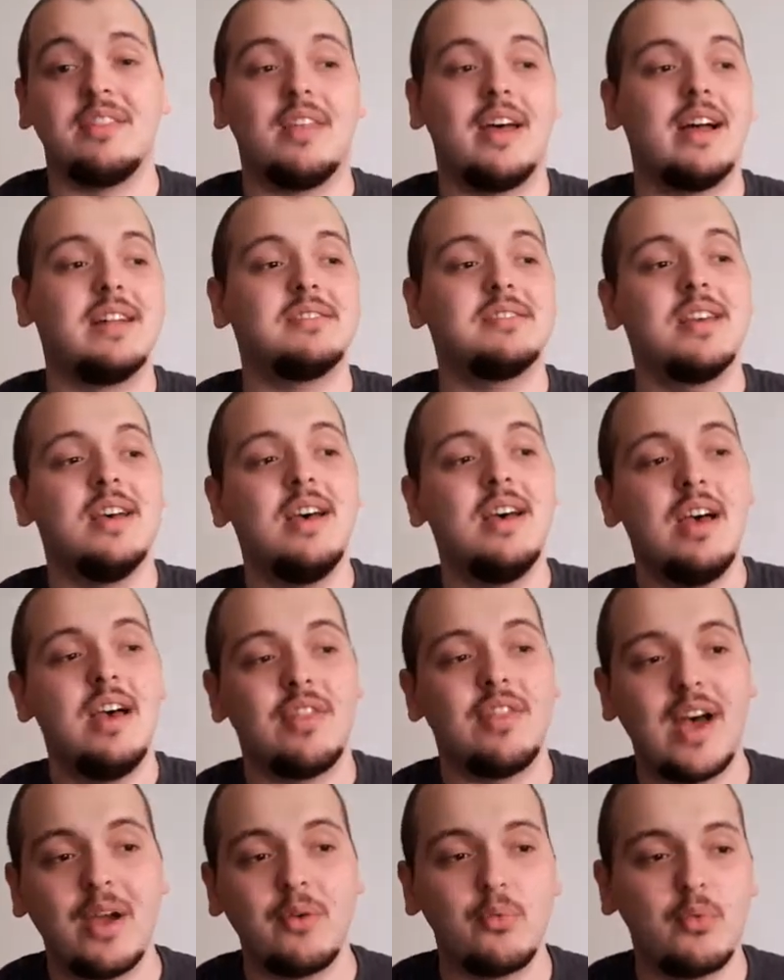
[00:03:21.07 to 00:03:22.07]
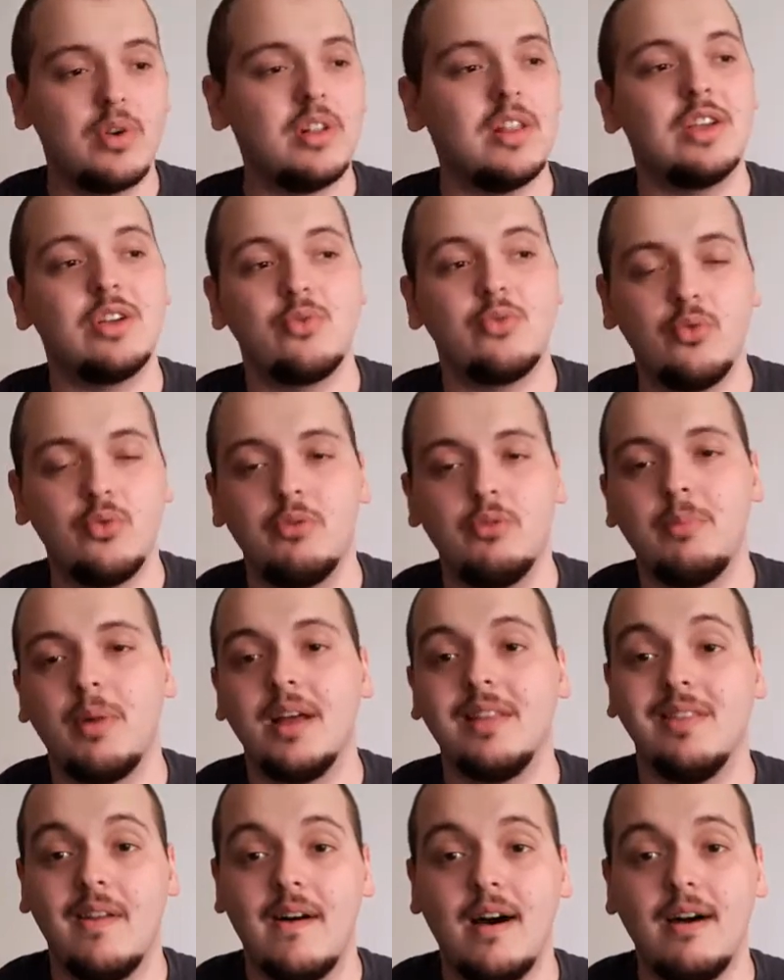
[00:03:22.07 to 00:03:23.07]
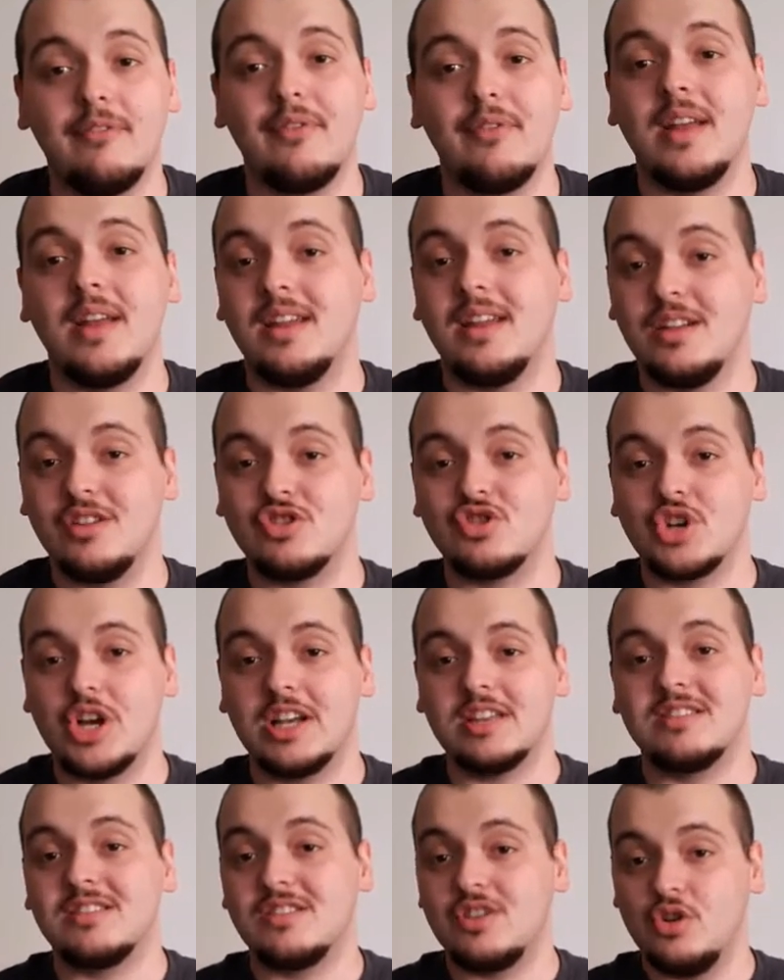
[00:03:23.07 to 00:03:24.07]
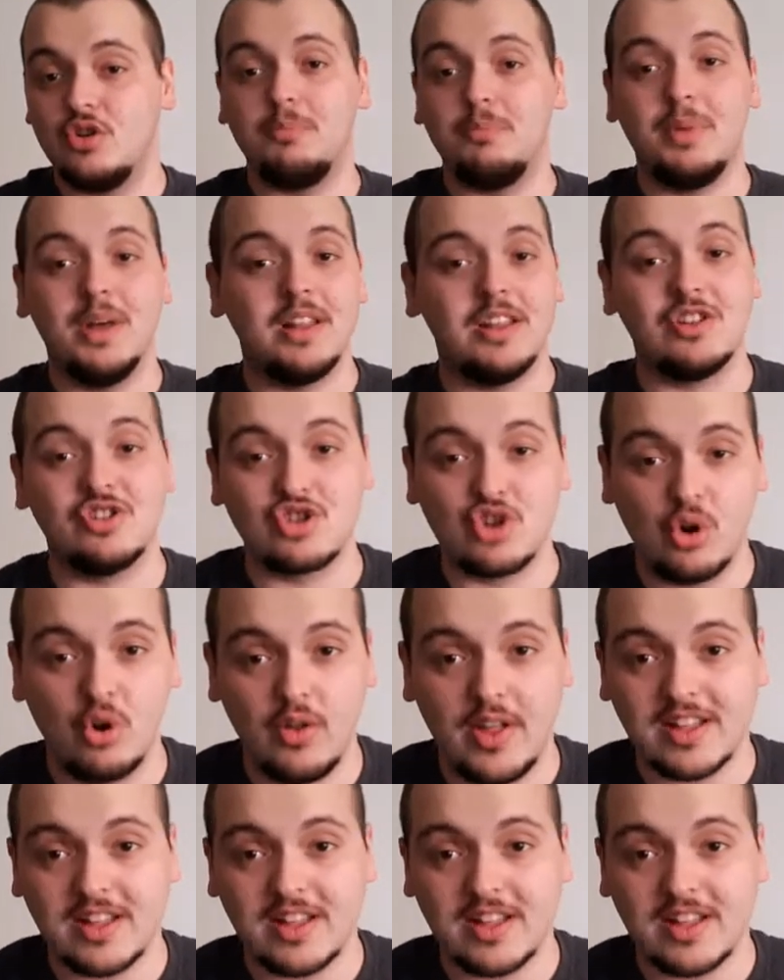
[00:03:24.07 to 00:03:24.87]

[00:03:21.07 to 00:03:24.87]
That that really grew my love and interest to Billy Joel.